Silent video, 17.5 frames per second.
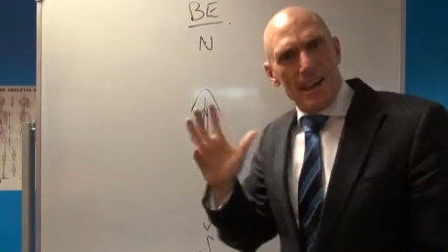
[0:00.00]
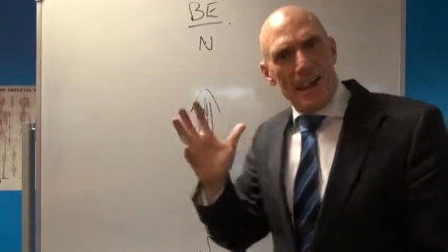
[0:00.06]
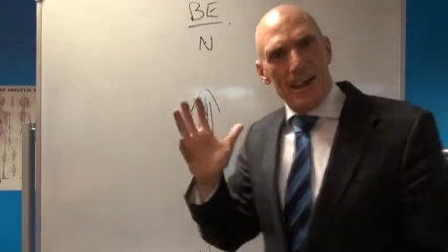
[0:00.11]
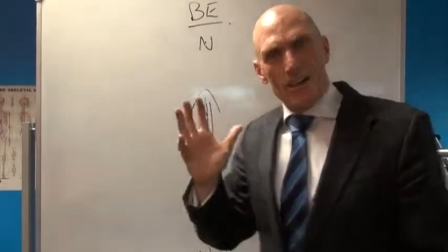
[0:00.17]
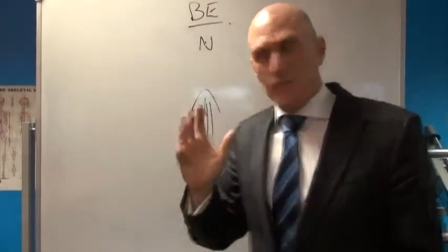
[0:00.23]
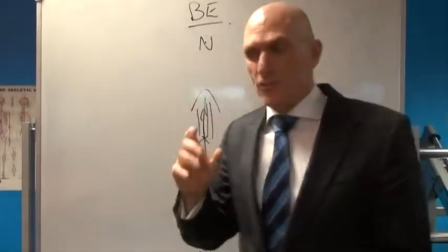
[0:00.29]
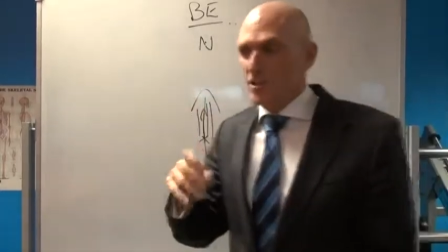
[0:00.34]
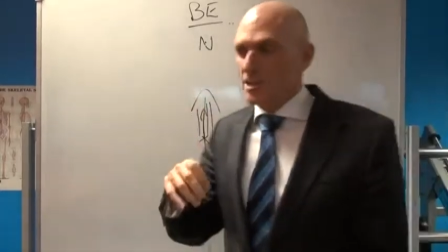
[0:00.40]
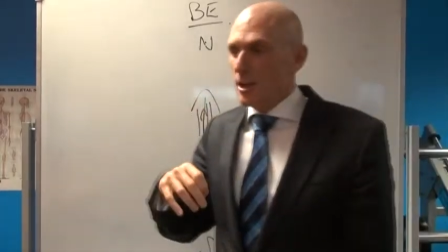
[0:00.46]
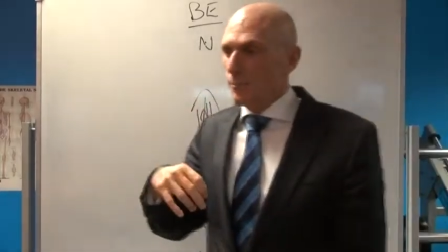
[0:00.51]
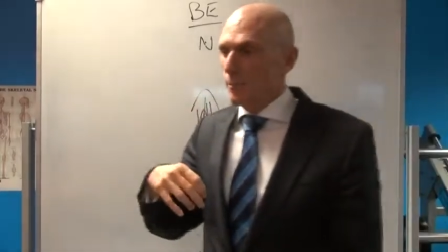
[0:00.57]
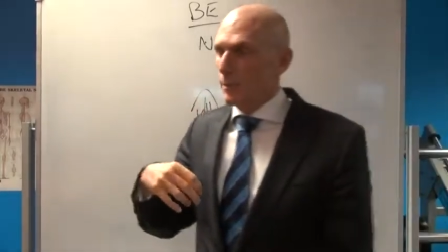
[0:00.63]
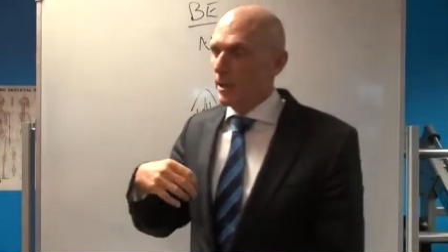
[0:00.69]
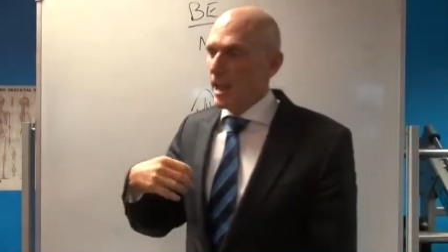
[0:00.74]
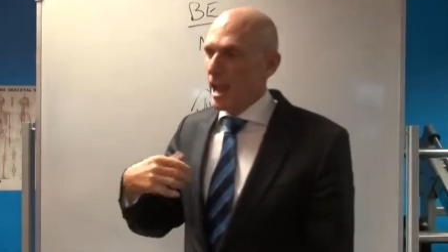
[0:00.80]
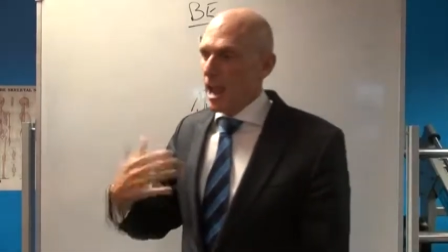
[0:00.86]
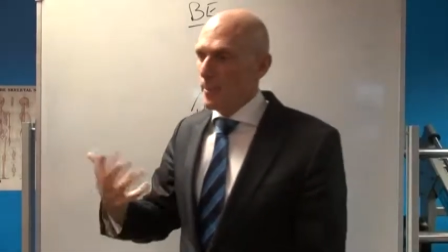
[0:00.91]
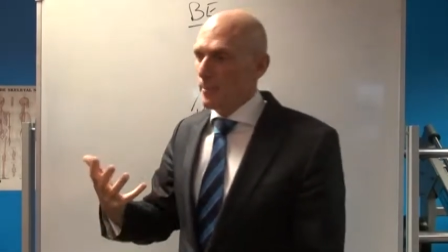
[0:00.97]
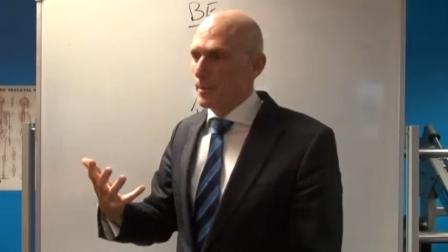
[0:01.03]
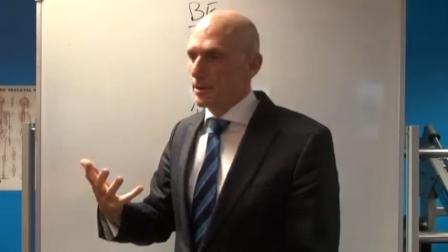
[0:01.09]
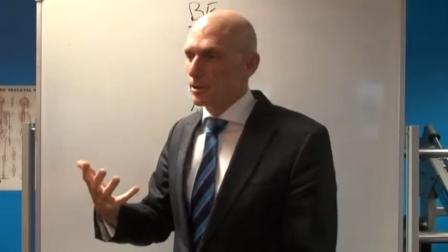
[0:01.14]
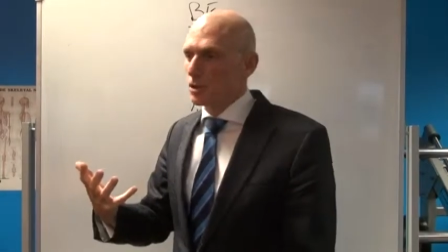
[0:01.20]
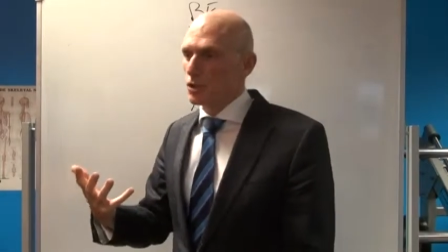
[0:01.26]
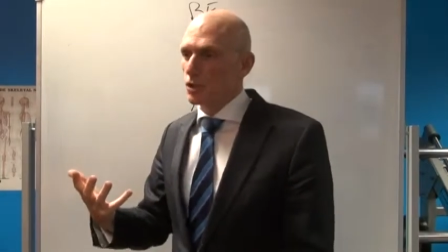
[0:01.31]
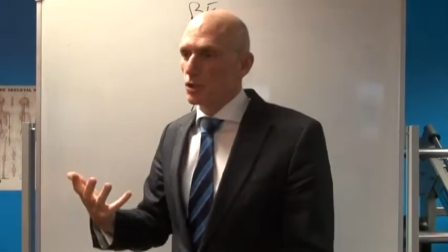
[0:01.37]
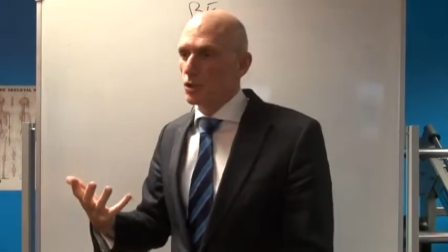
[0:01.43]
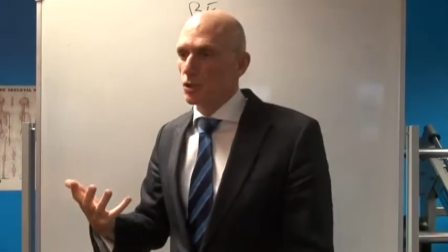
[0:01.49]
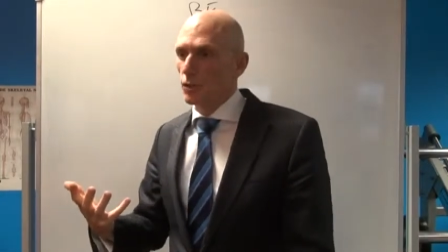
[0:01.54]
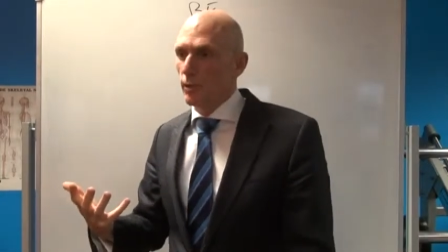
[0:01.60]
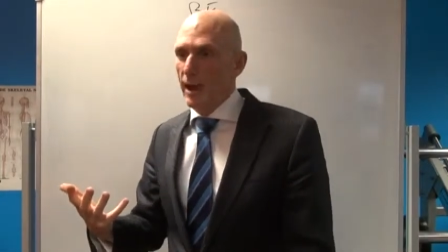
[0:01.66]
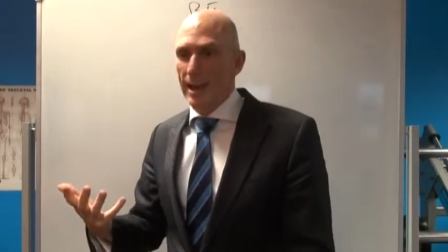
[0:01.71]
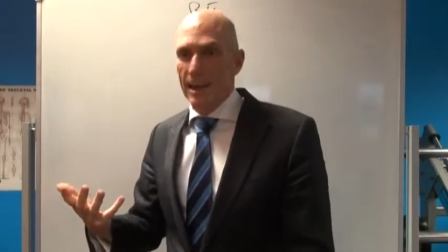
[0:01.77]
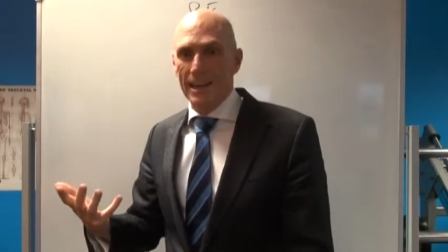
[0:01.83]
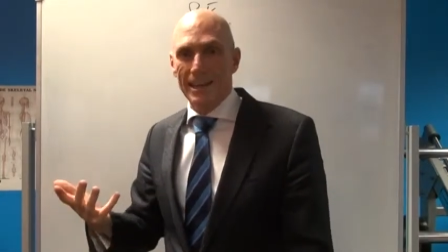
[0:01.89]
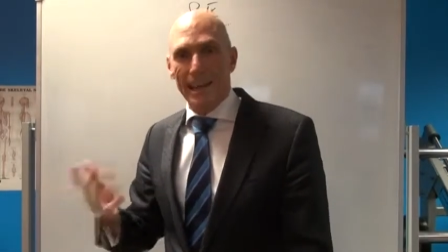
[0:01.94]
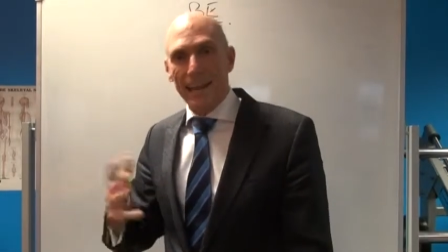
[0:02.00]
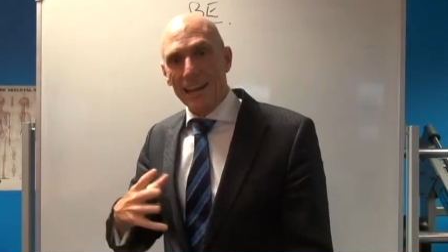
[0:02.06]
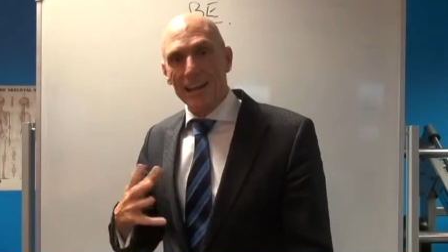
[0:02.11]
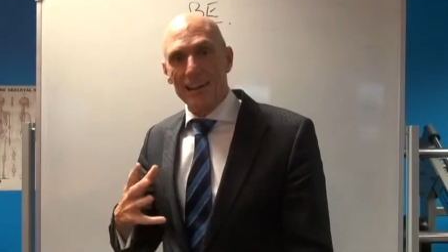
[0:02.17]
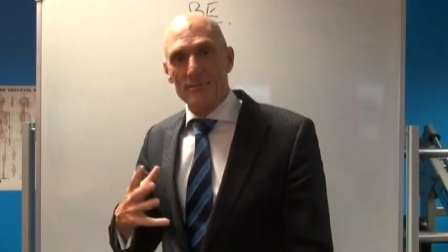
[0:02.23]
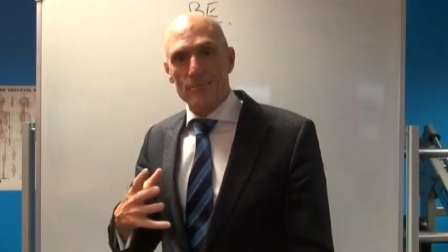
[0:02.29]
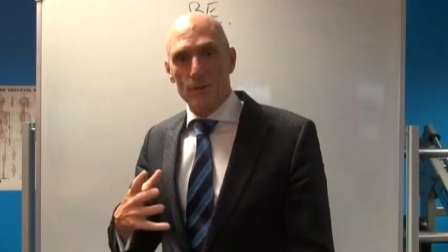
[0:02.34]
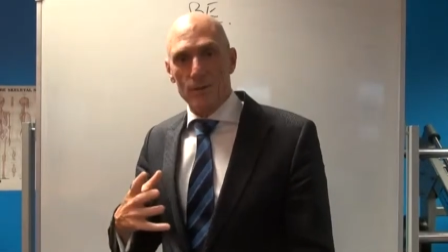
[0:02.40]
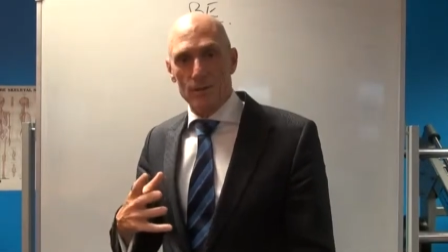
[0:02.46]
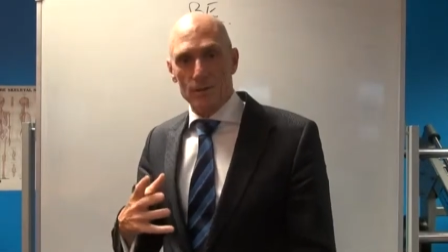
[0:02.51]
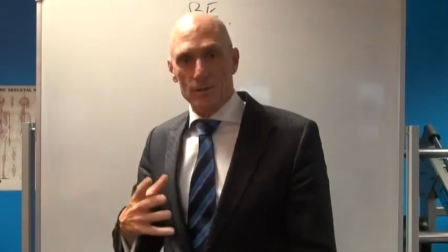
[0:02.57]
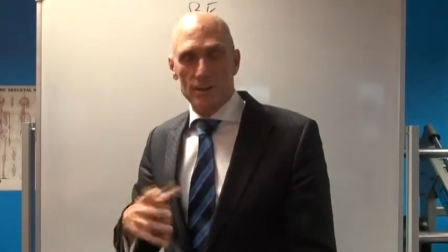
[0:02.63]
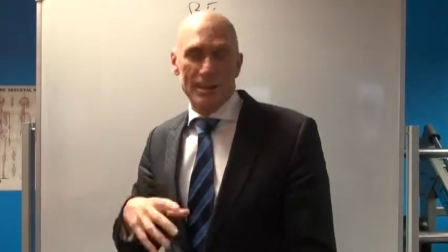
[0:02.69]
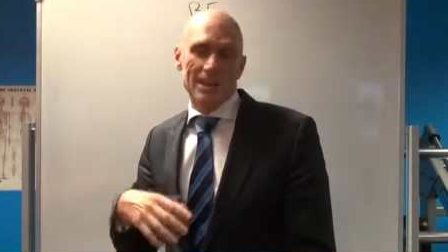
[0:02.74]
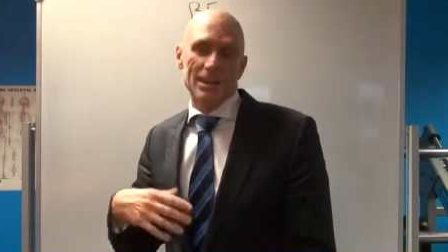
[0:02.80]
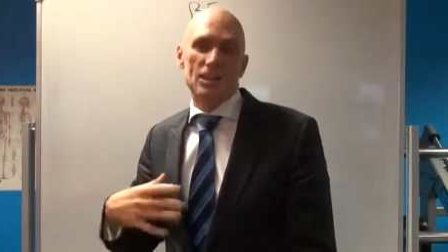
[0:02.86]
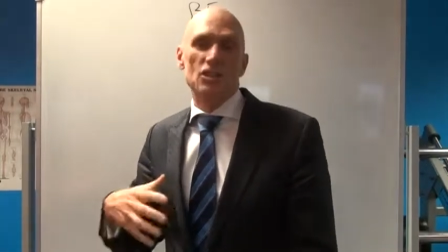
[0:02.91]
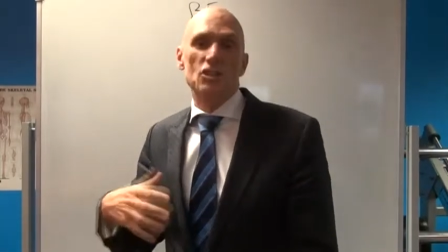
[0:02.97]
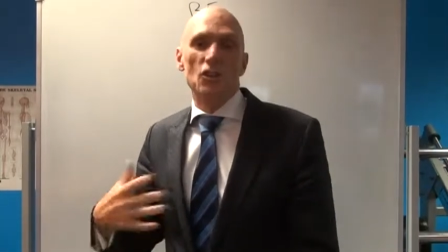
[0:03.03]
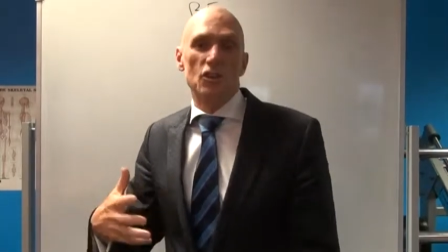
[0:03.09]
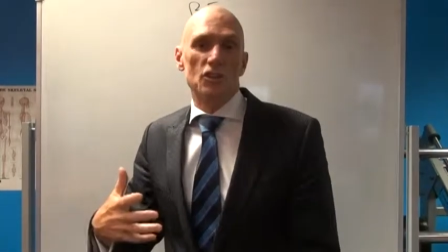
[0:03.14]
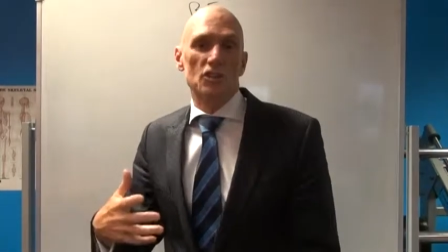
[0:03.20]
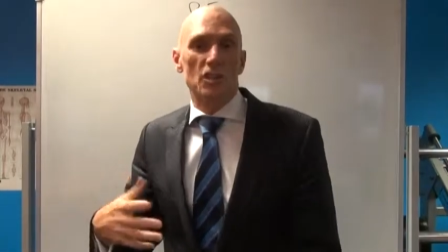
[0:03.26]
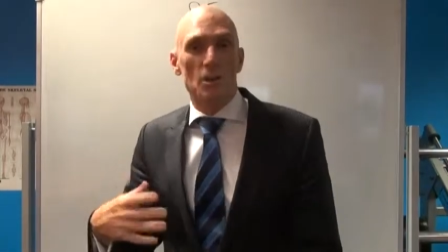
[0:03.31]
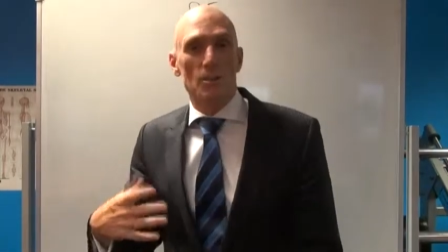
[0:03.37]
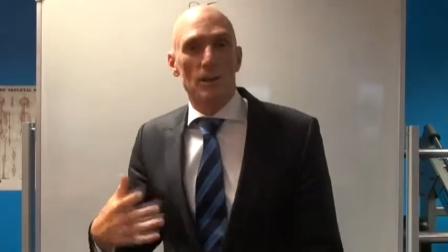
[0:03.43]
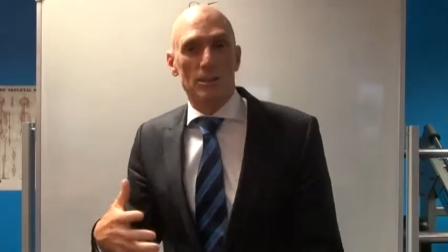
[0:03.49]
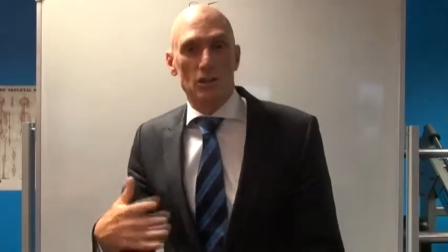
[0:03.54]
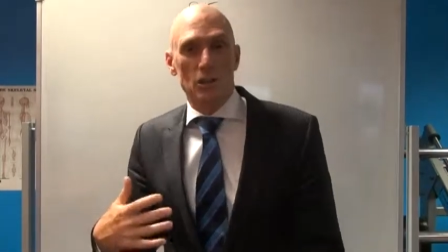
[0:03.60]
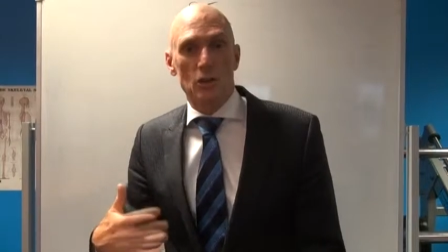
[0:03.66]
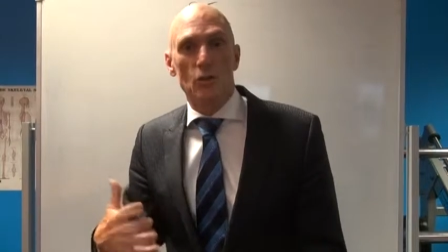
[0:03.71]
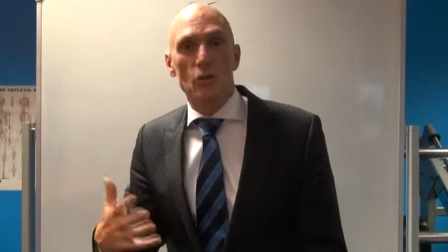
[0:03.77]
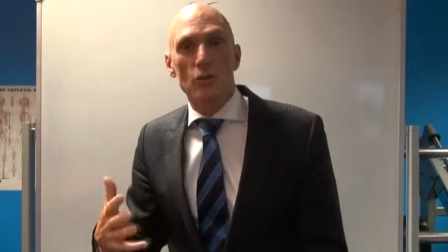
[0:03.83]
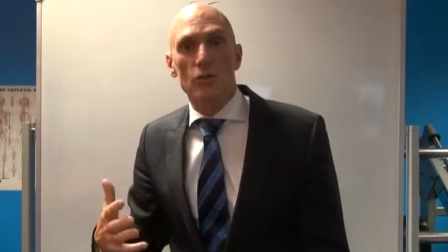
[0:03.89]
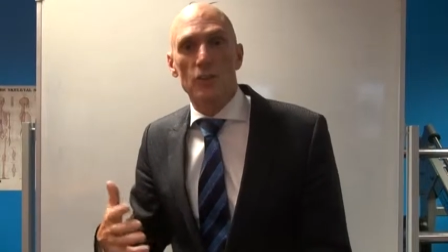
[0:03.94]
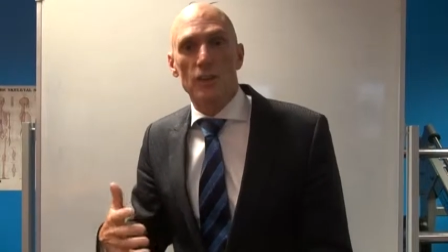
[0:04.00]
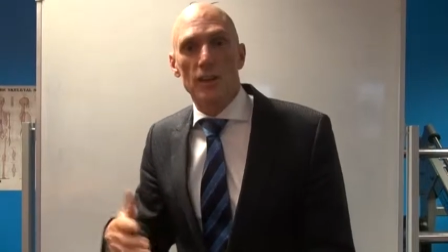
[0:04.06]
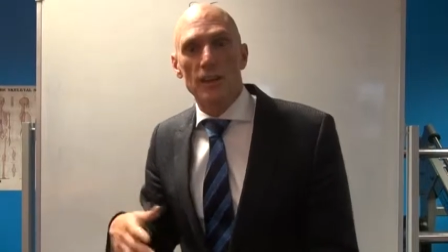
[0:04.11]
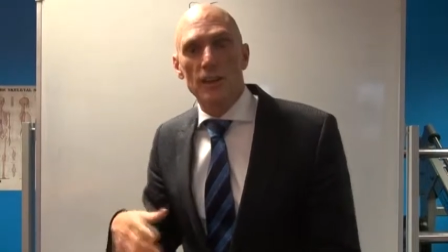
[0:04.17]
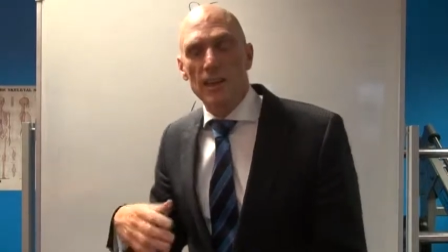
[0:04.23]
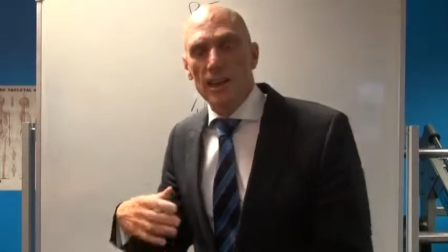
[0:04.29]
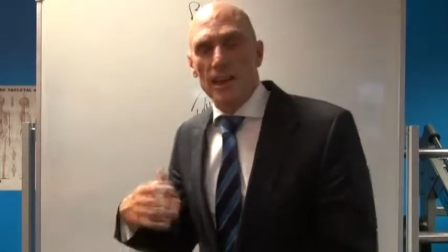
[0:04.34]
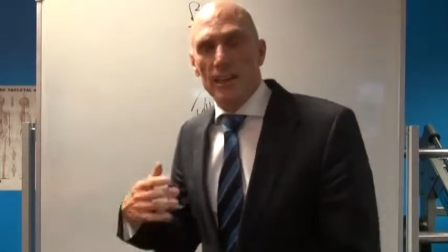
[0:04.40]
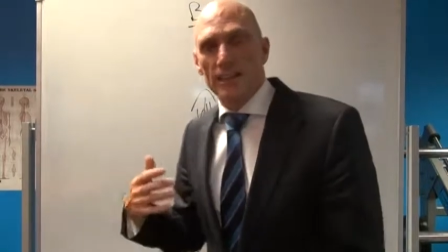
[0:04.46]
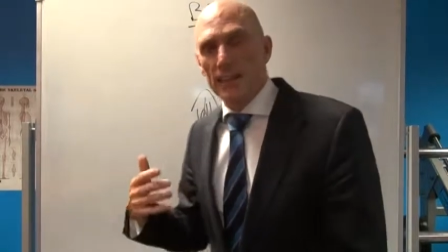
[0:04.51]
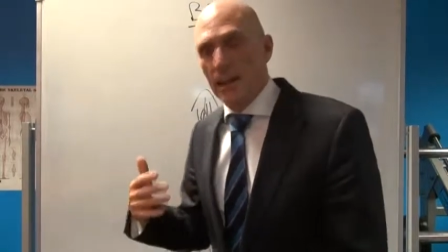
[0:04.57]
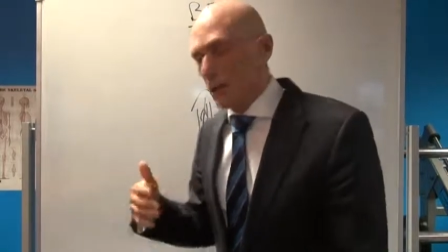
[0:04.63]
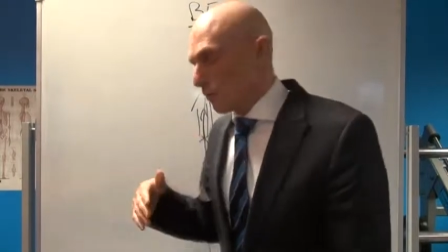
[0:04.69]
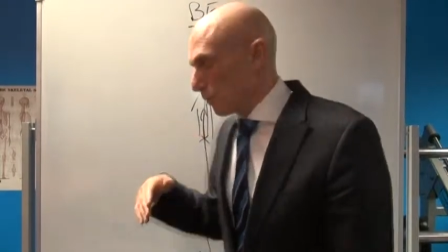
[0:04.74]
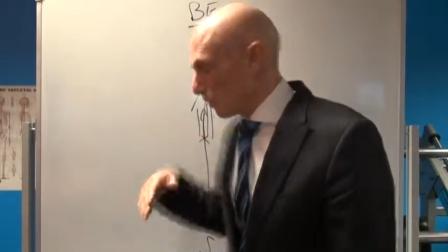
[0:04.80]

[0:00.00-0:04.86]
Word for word: If something happens to a negative person and it's not so much a good thing, they